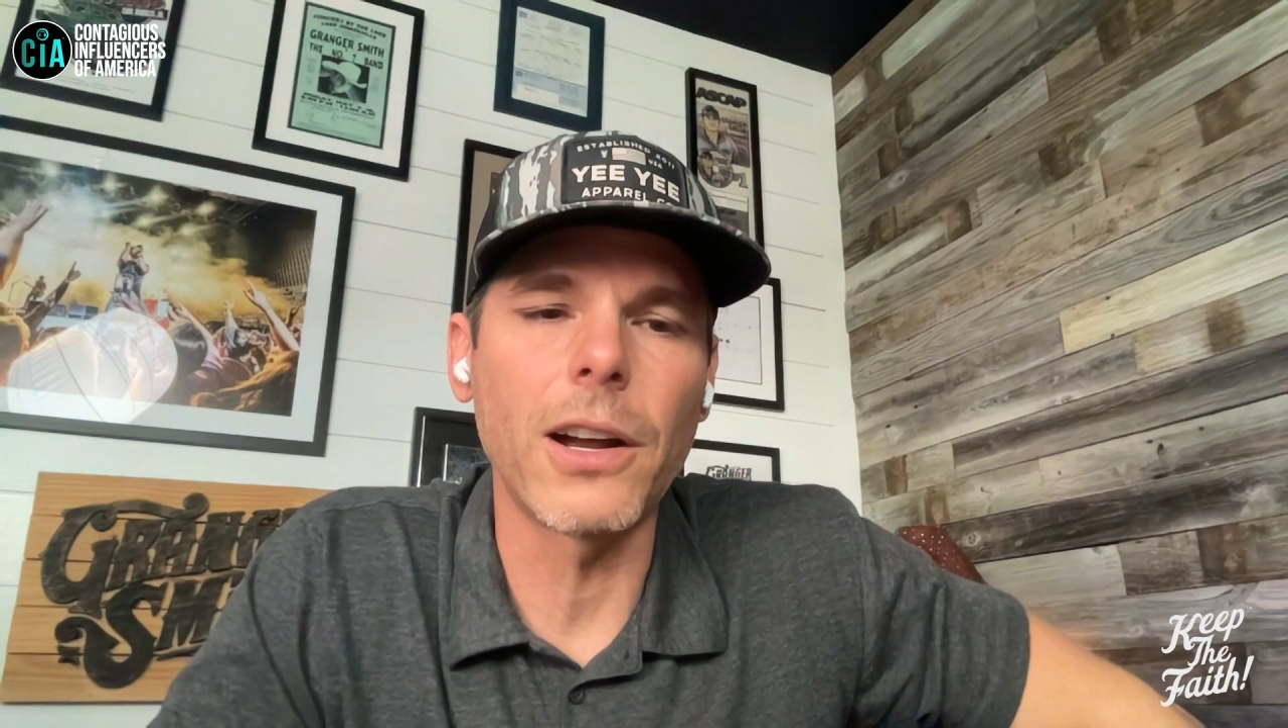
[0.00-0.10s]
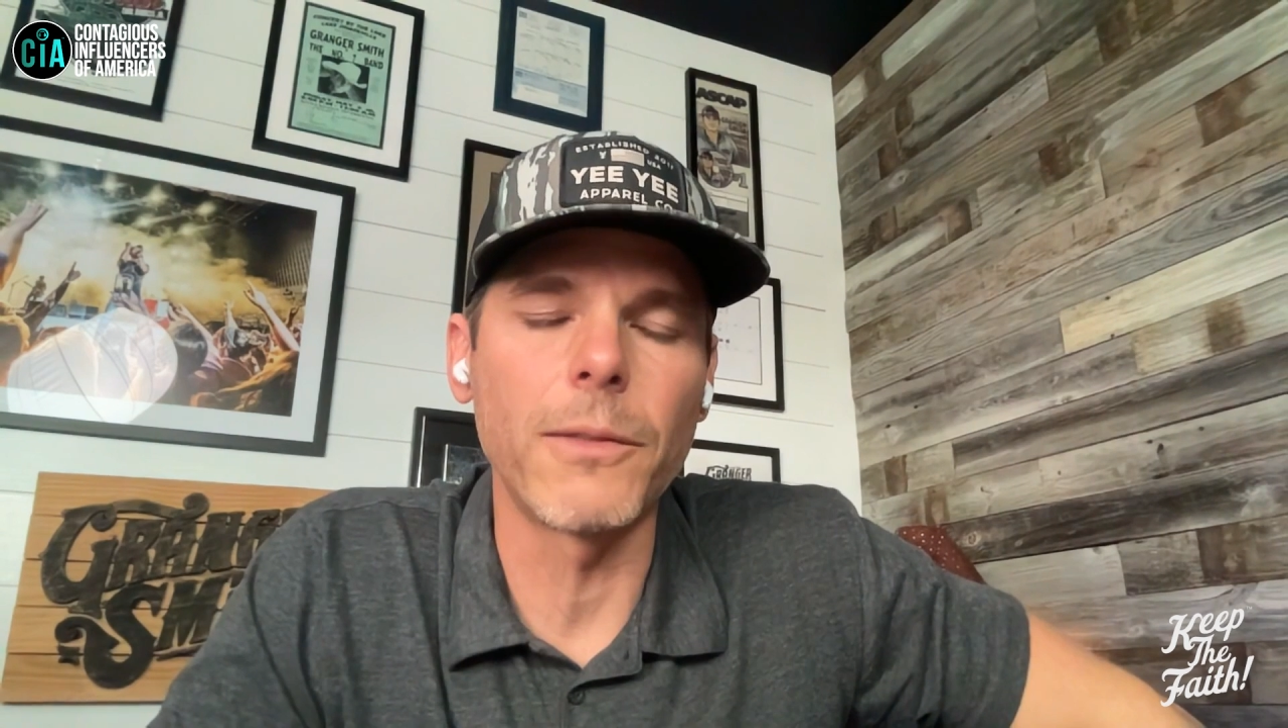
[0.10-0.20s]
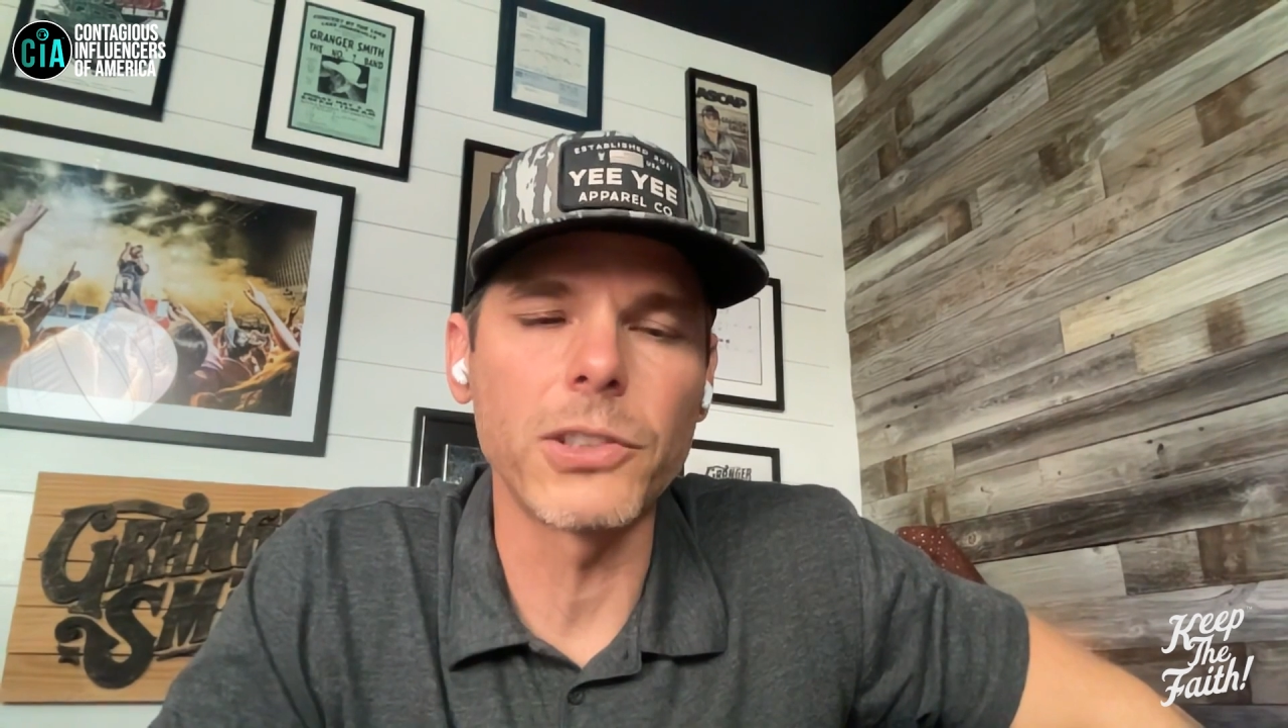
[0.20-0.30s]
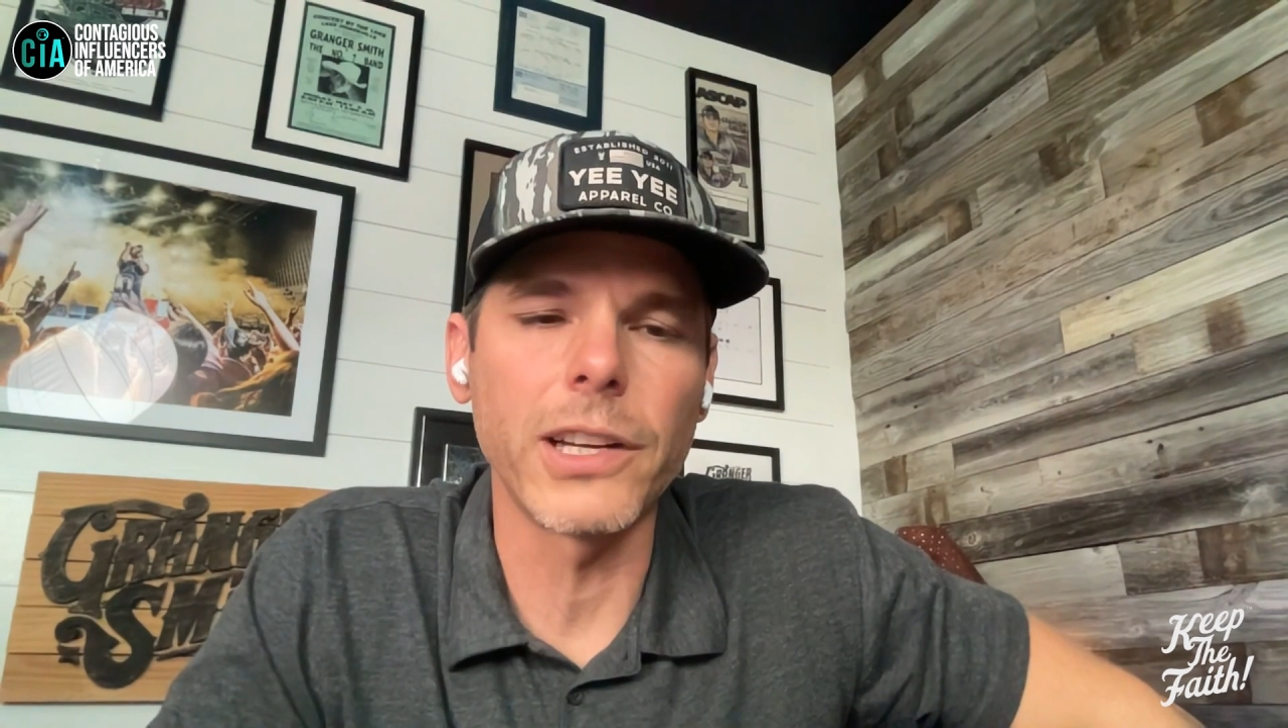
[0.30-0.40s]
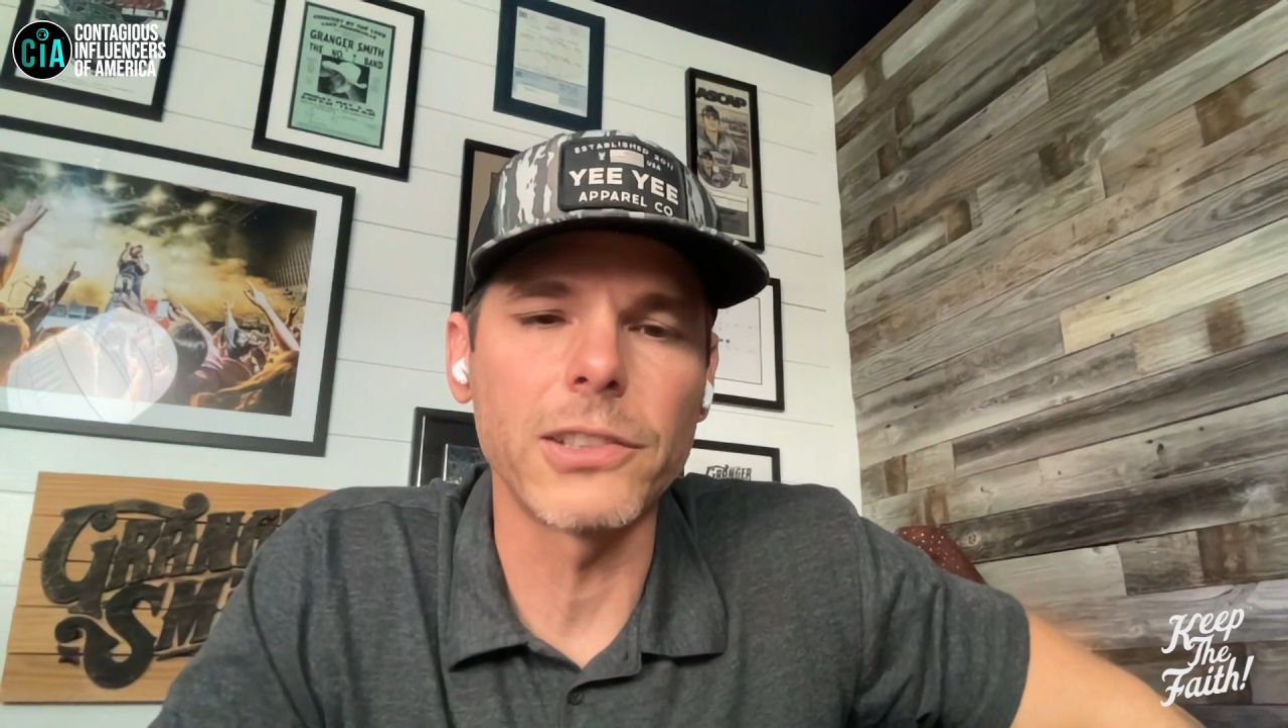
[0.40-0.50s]

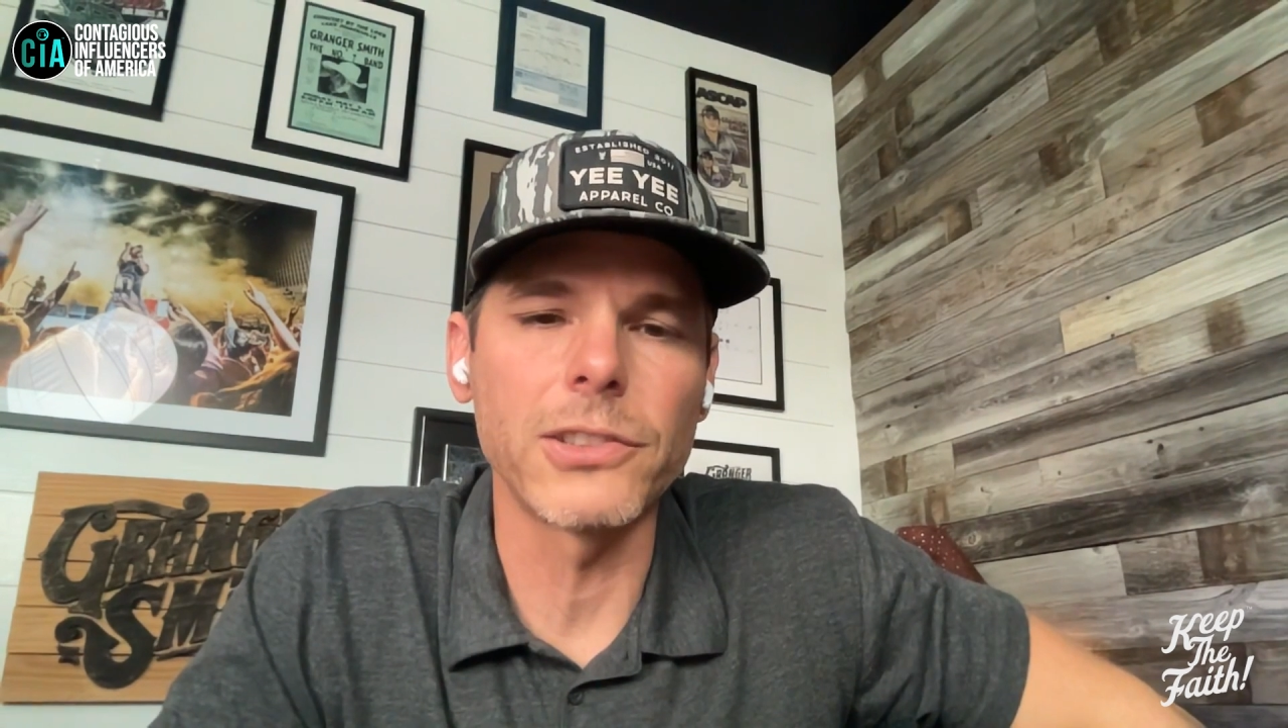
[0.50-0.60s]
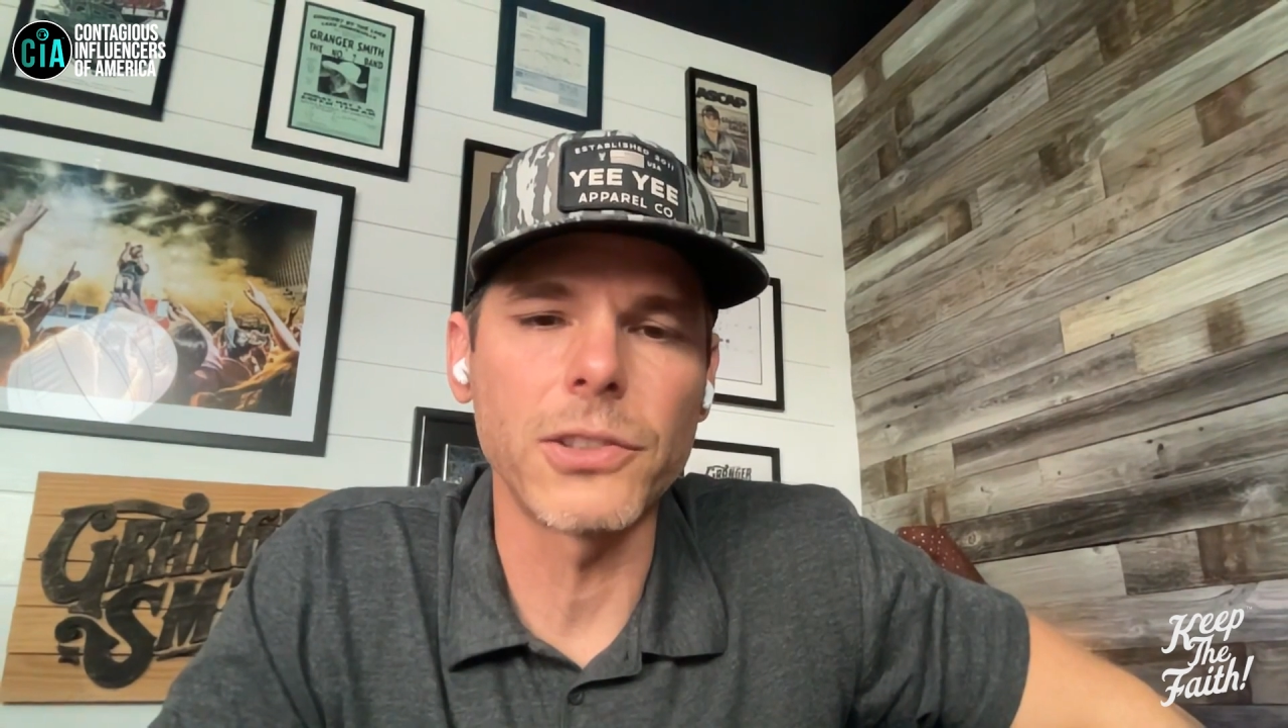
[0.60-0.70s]
conversation